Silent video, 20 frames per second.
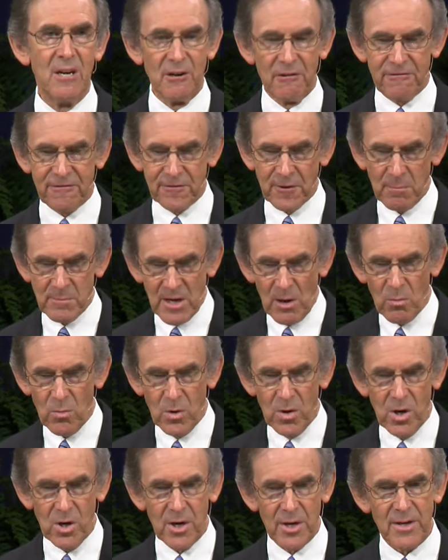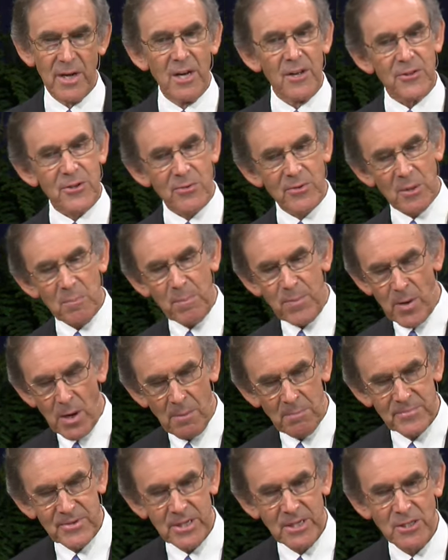From your word, through the
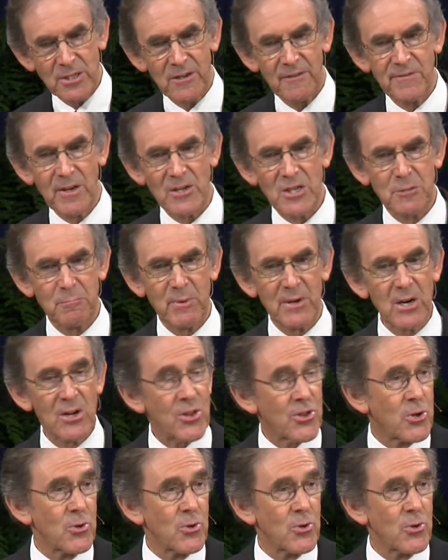promptings of your spirit,